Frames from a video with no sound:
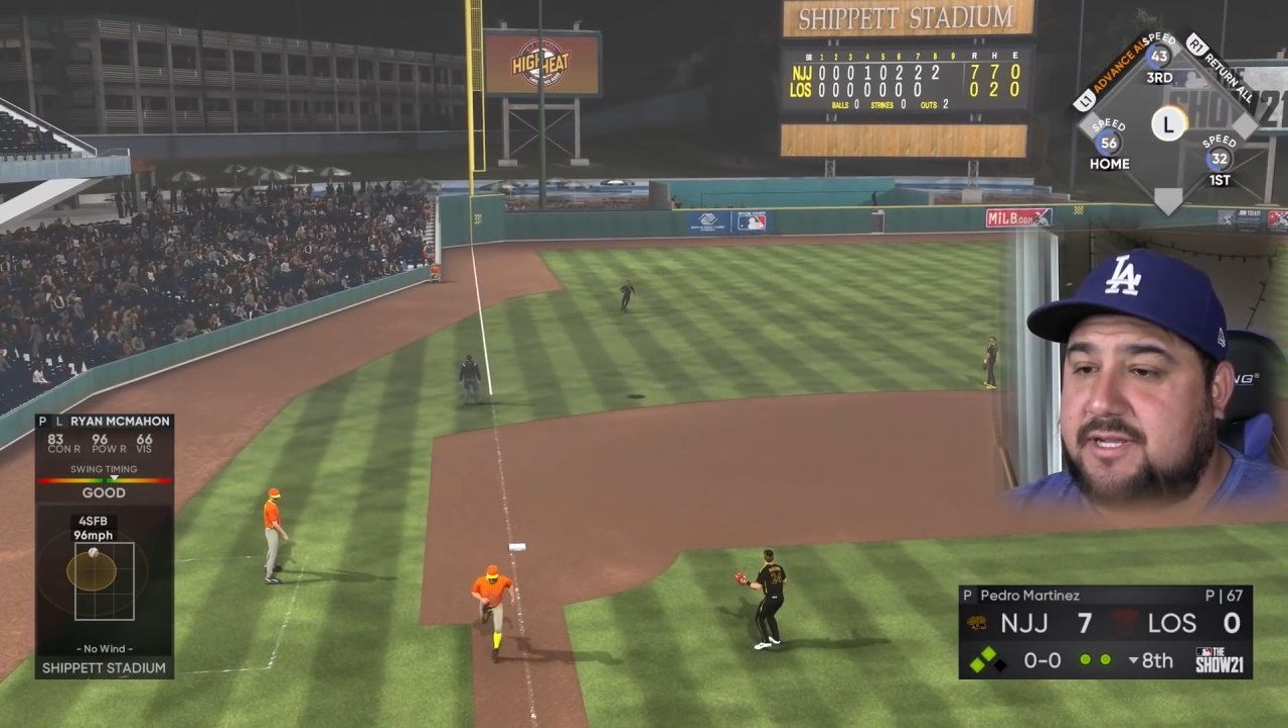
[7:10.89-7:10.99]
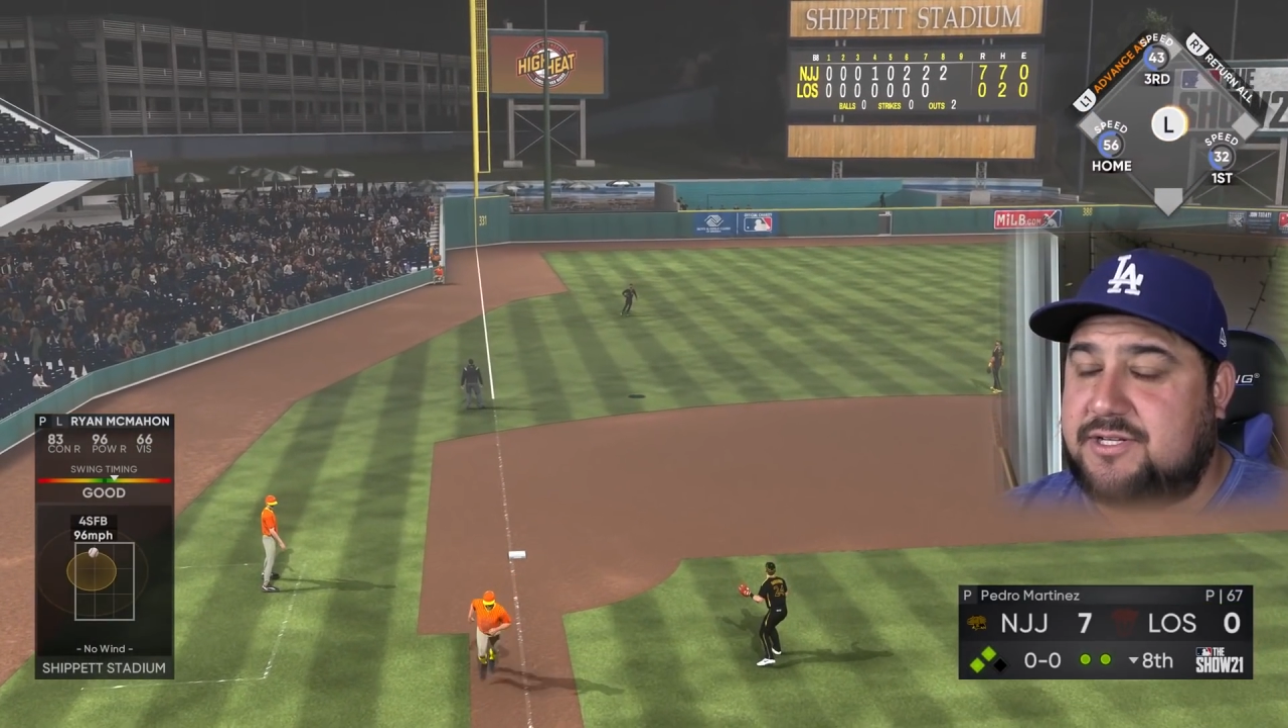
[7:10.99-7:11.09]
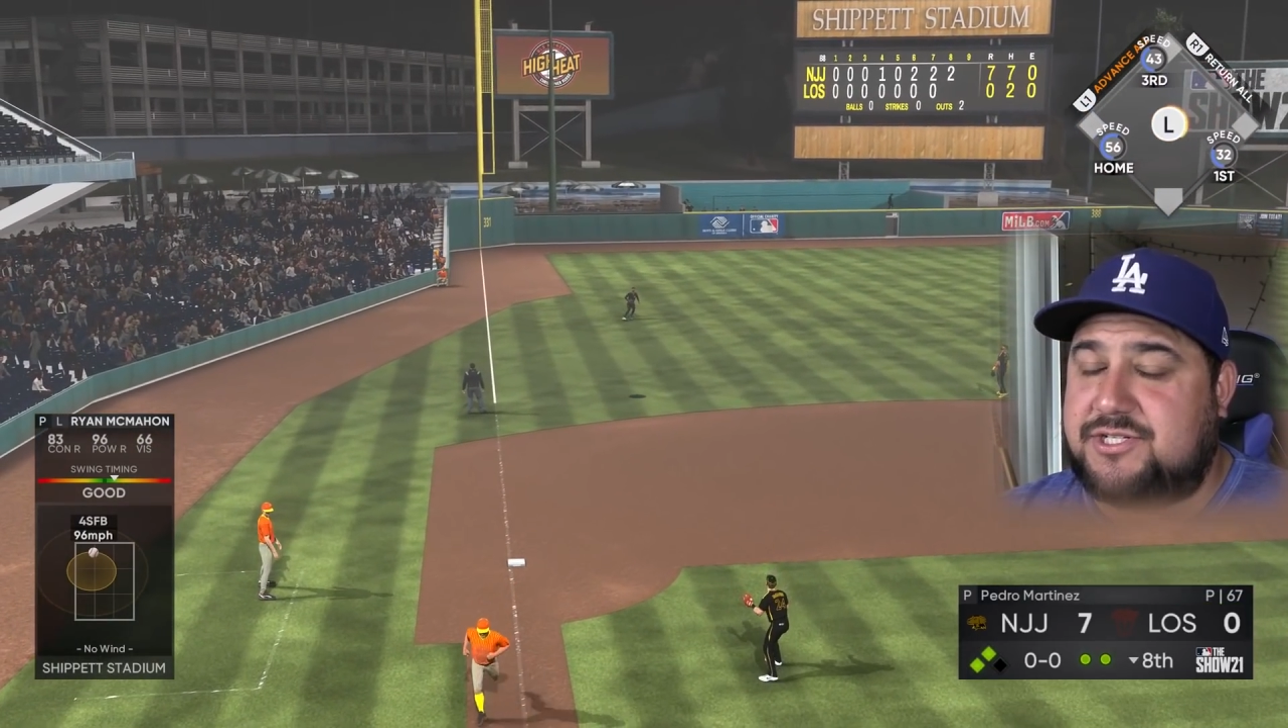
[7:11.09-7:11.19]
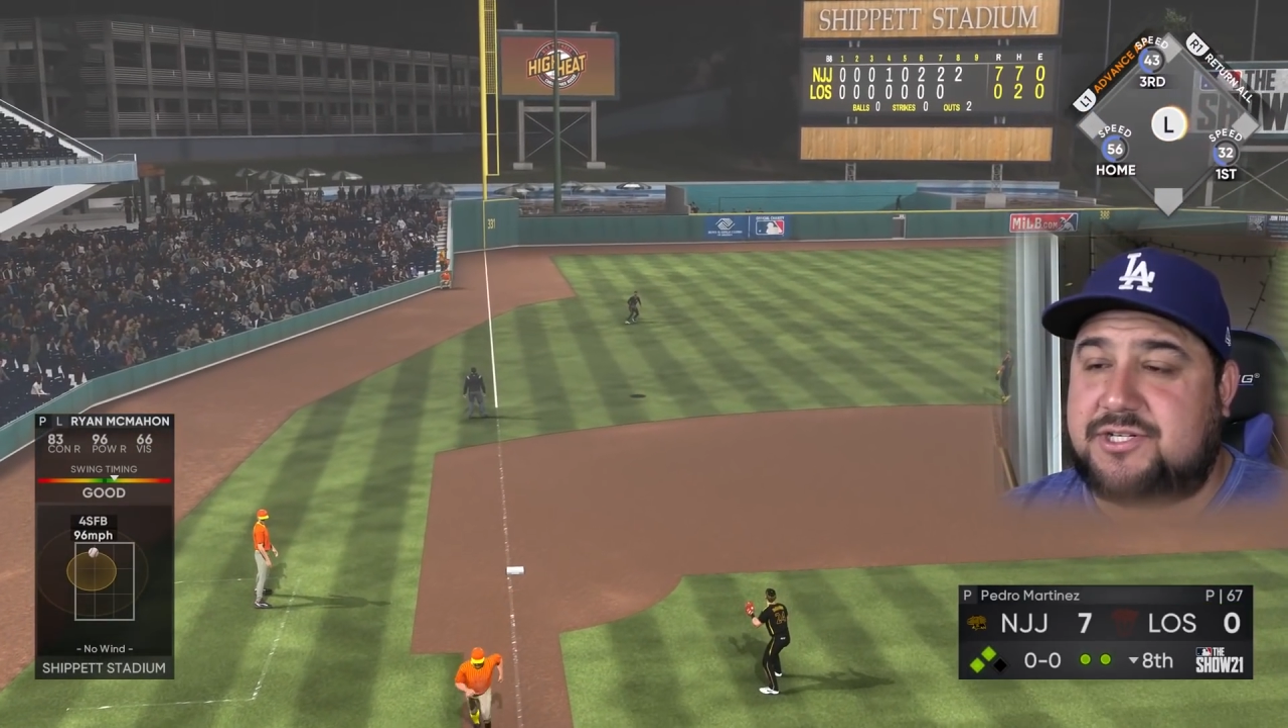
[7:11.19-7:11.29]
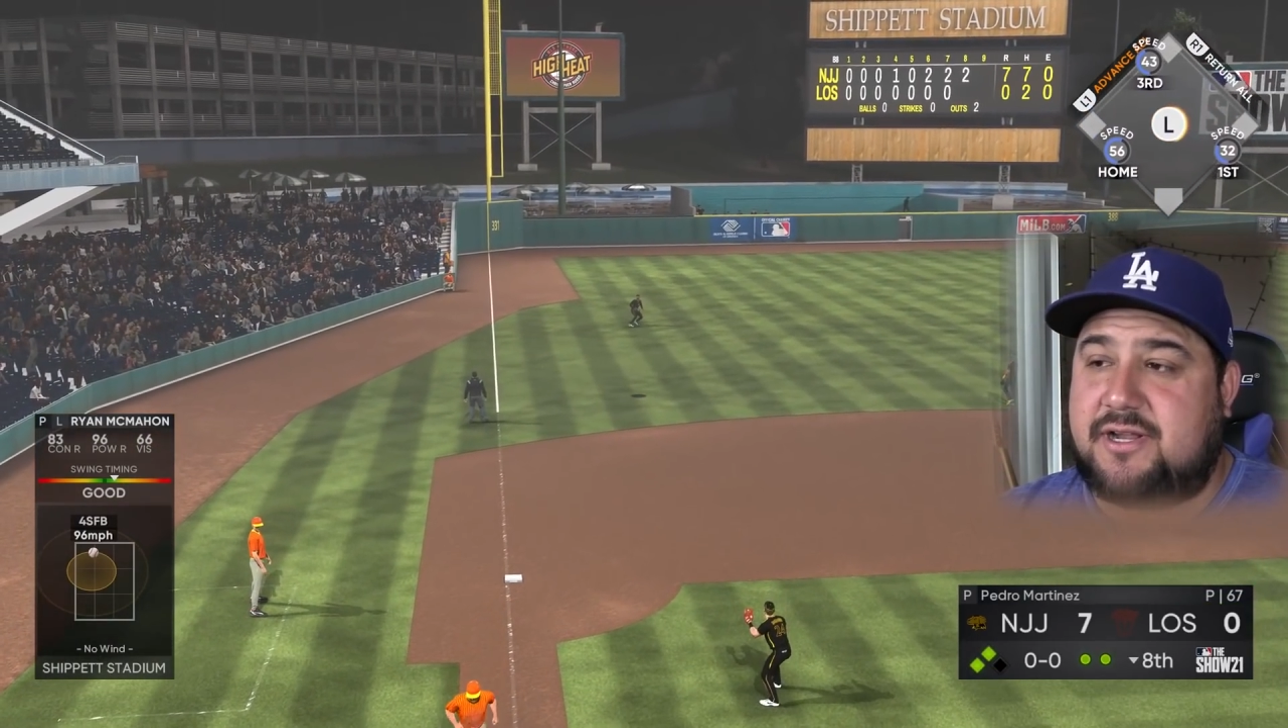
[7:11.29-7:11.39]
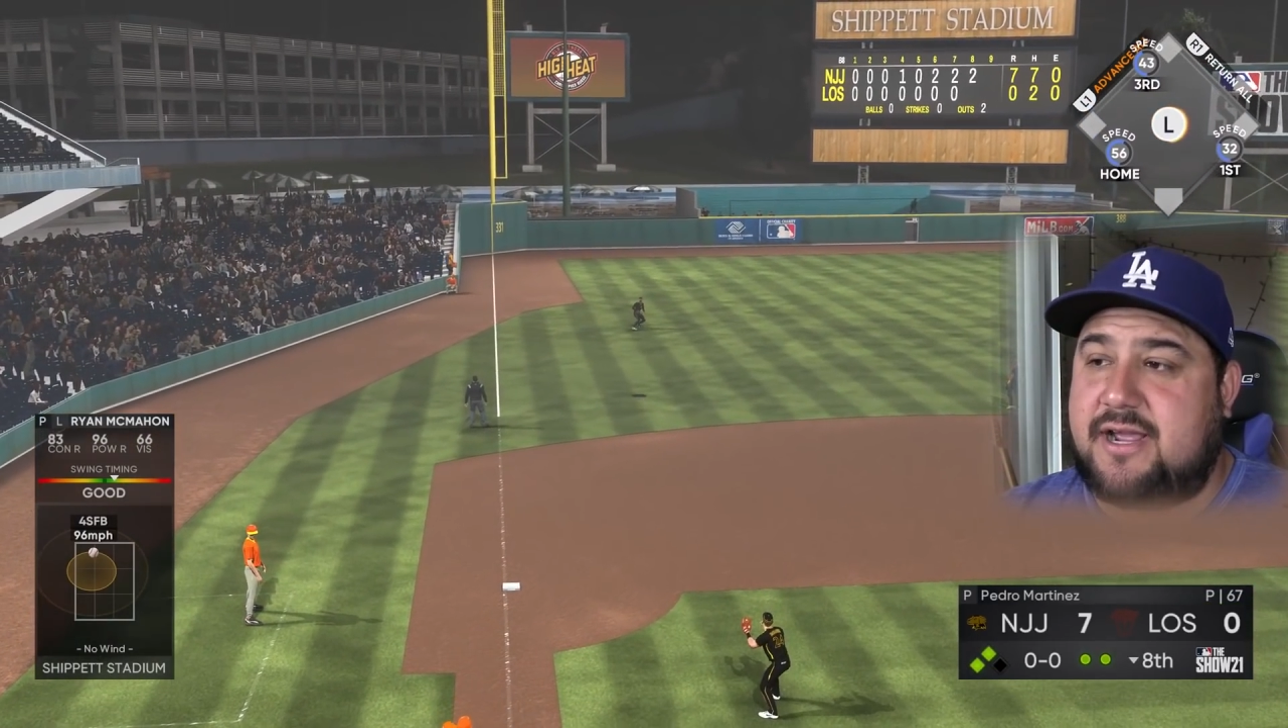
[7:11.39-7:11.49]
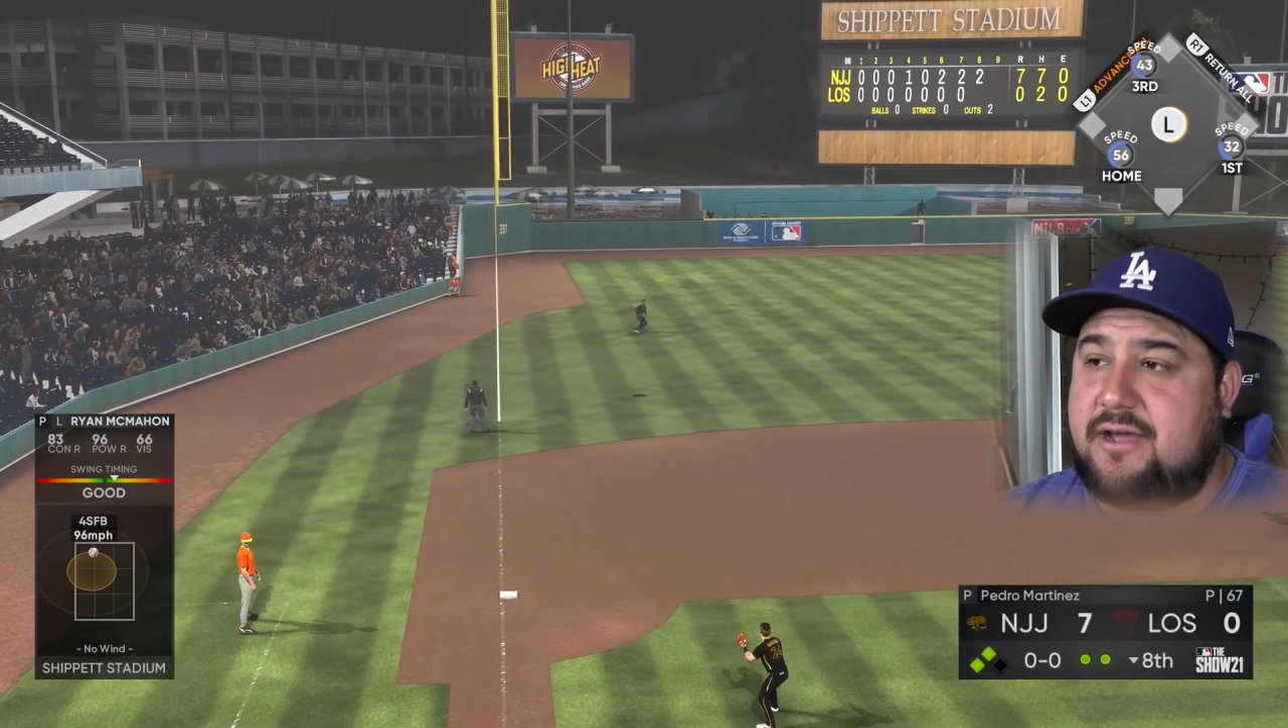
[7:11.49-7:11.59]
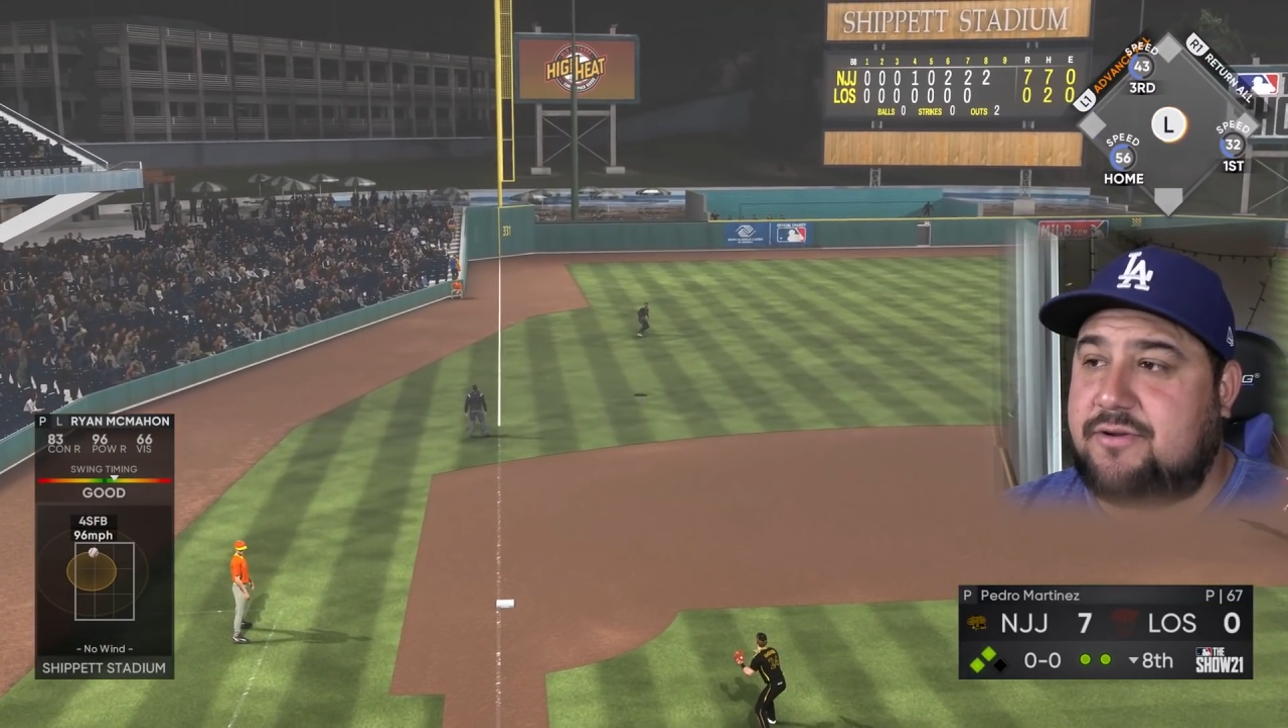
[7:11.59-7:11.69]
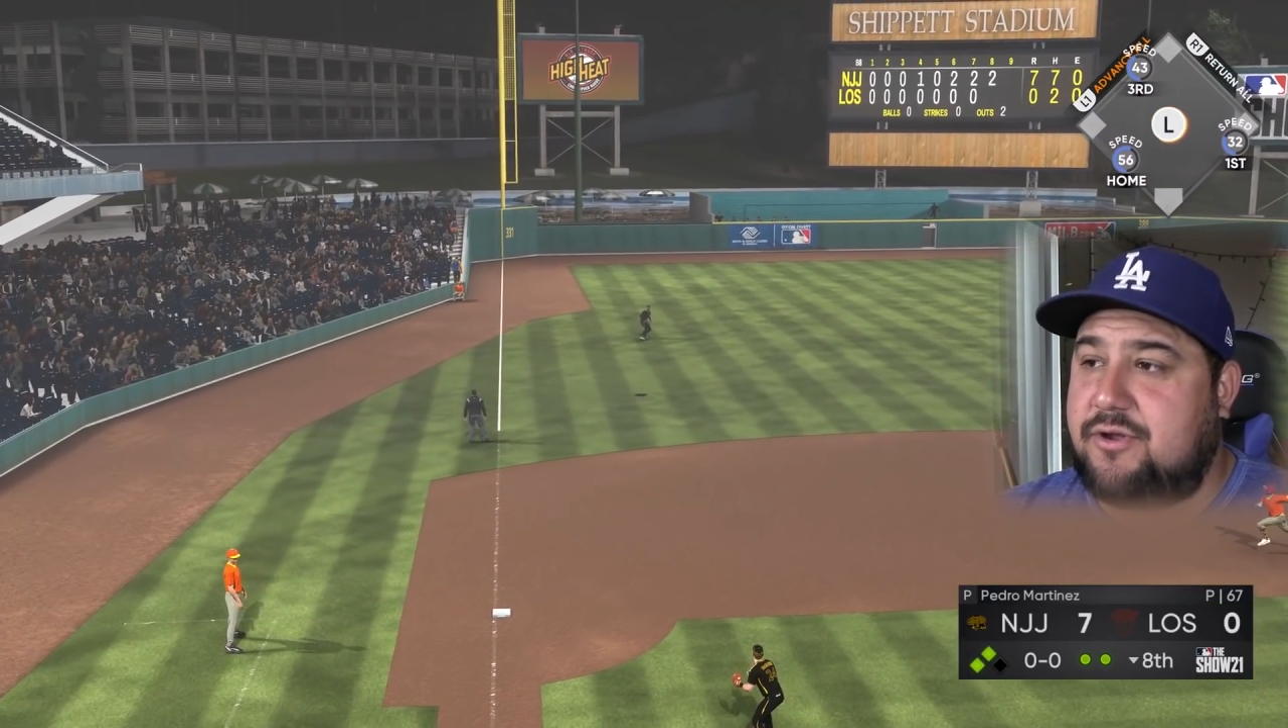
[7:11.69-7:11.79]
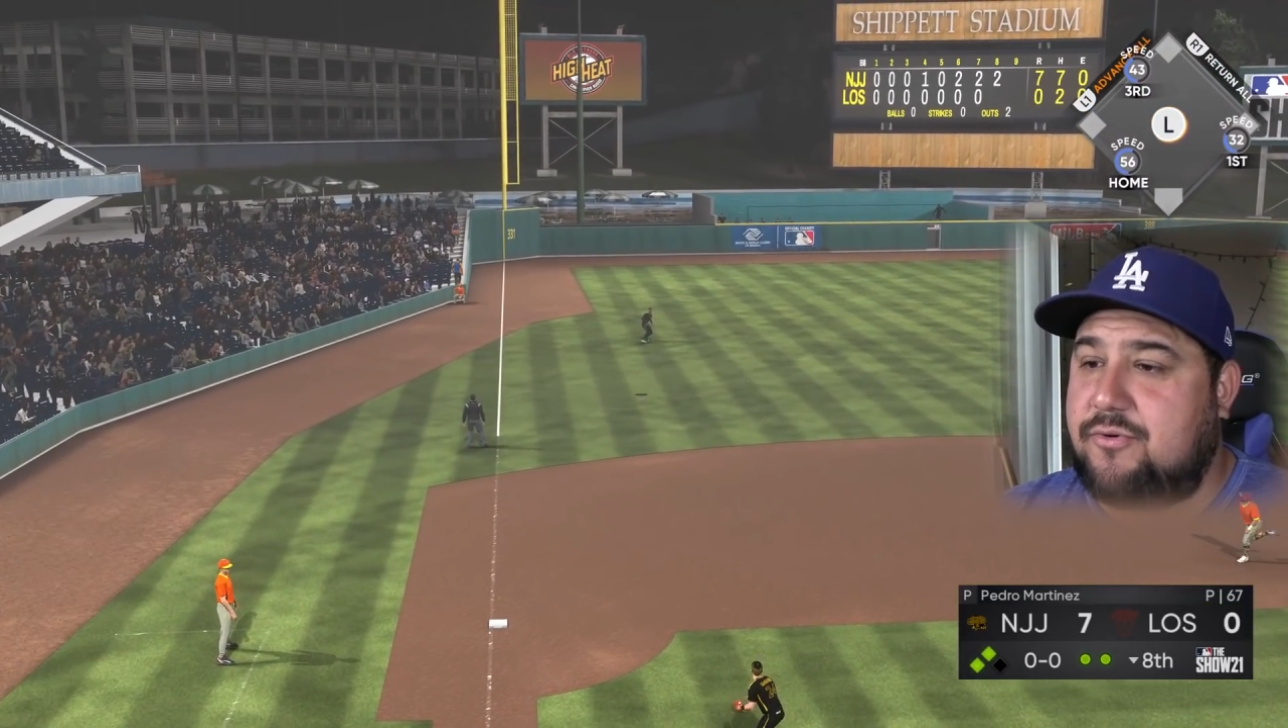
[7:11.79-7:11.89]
to get shut out.